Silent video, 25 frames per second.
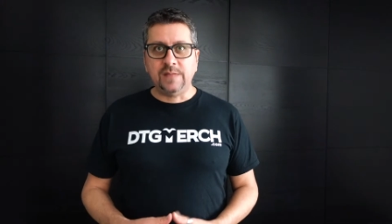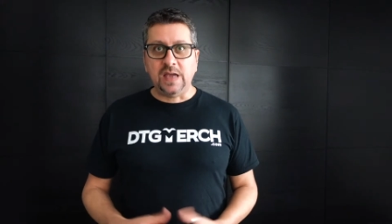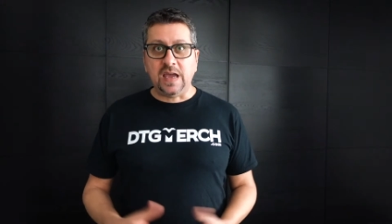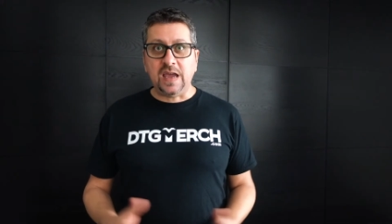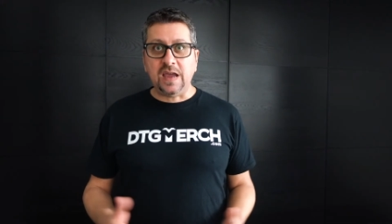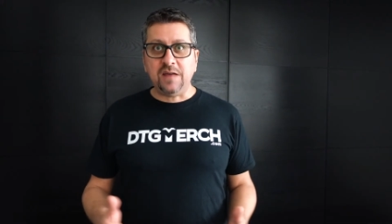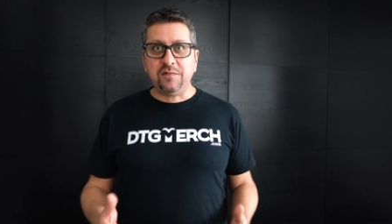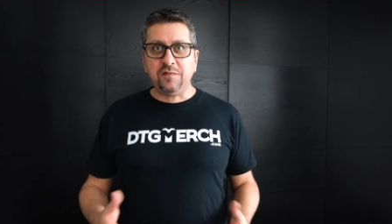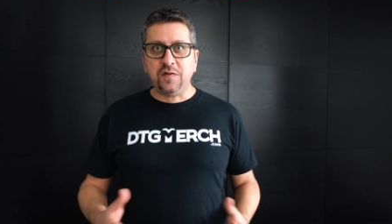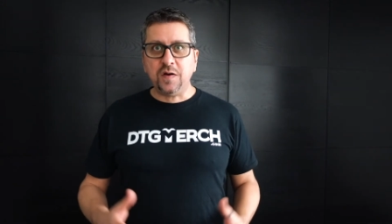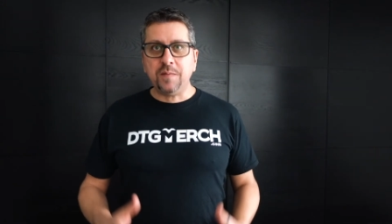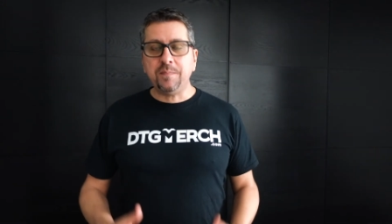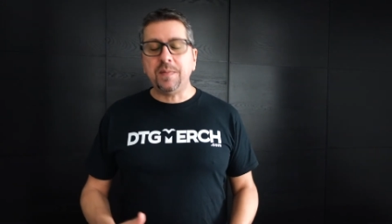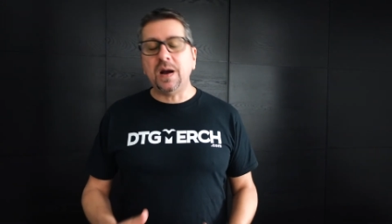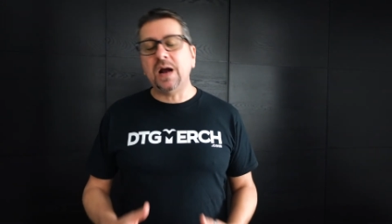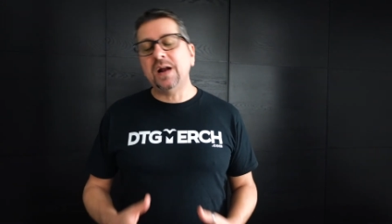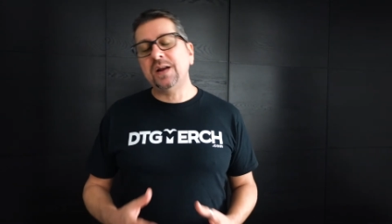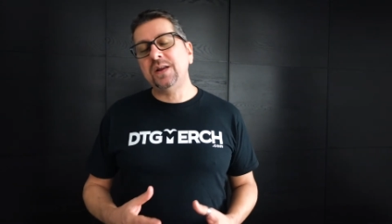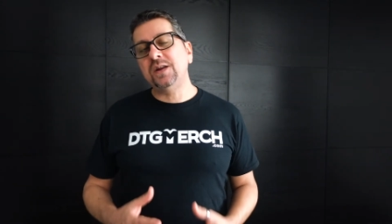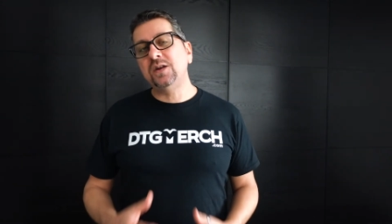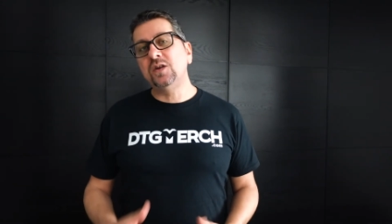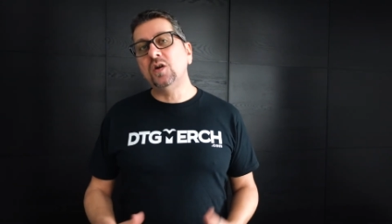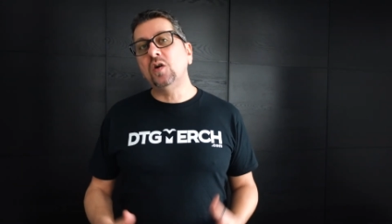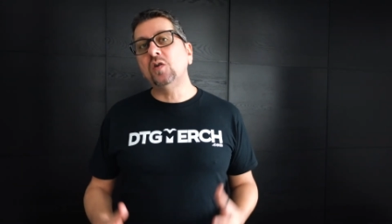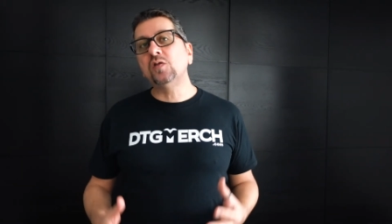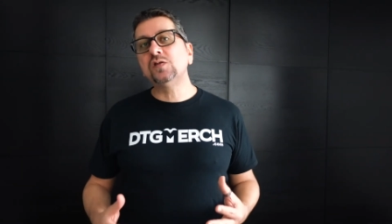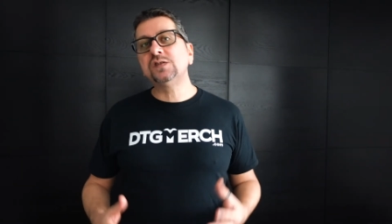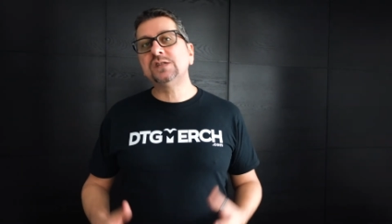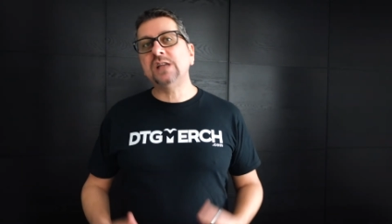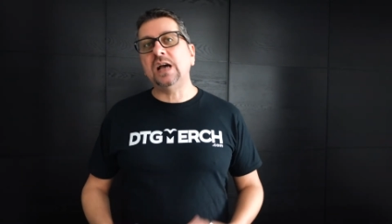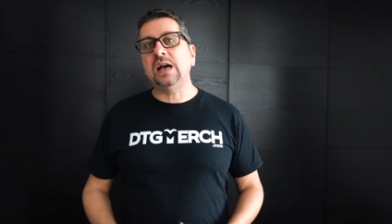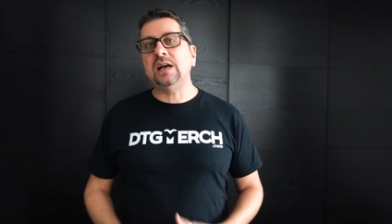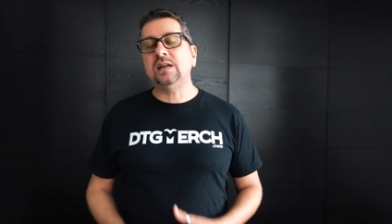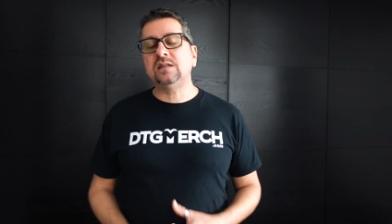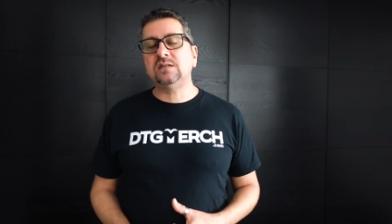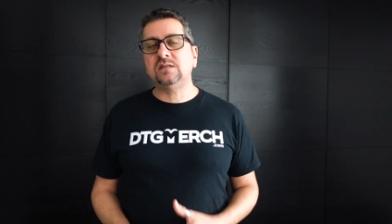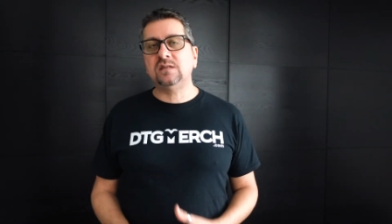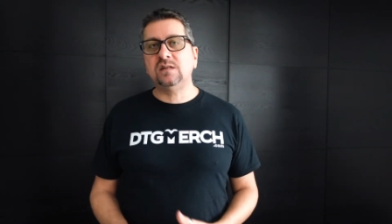Everybody knows
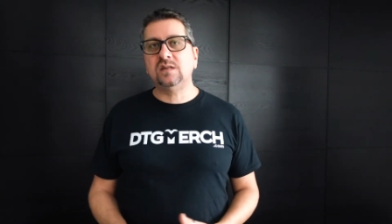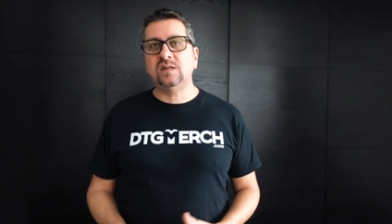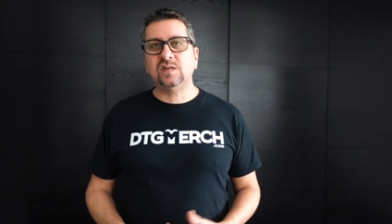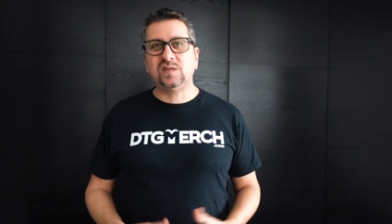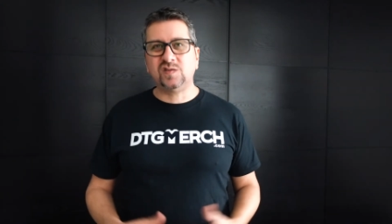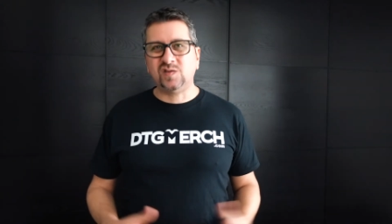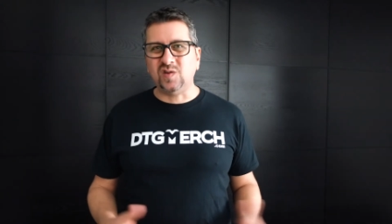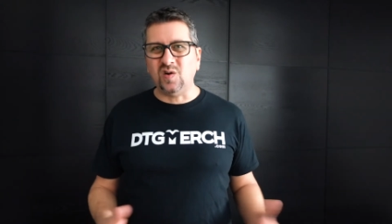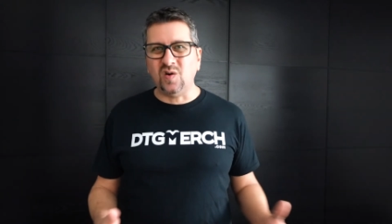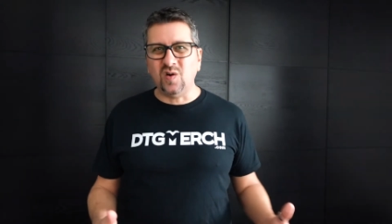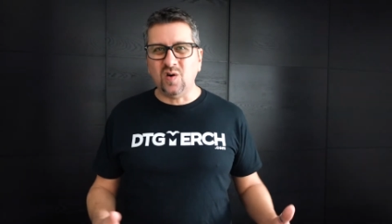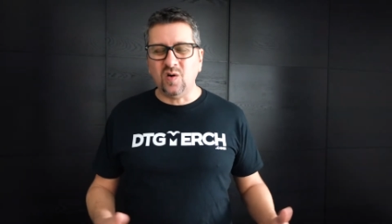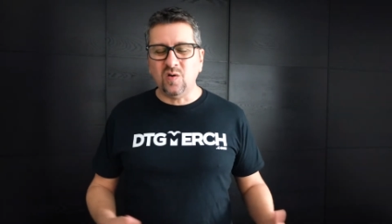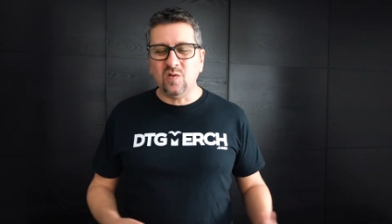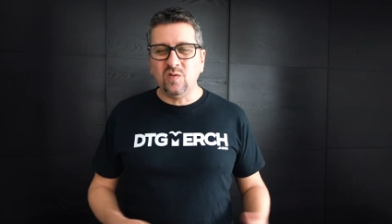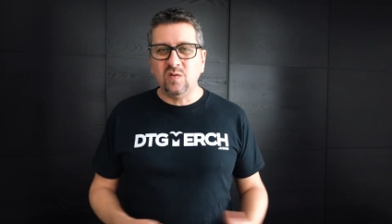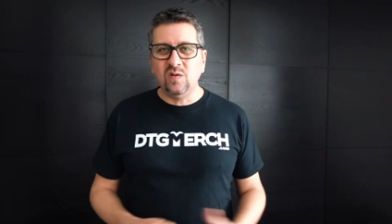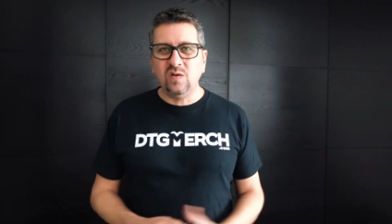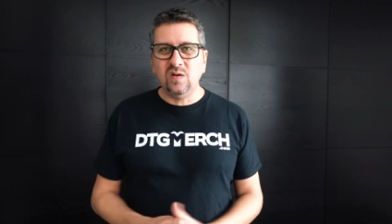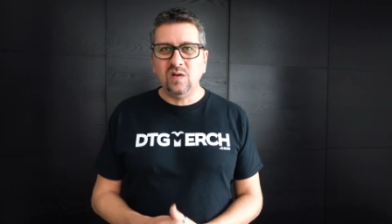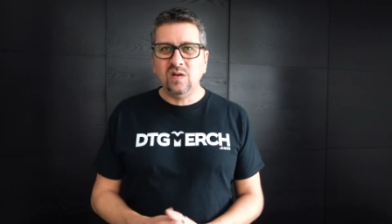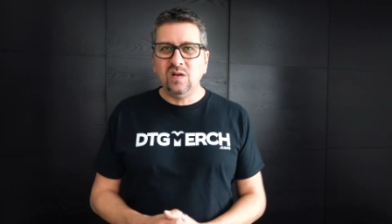that, so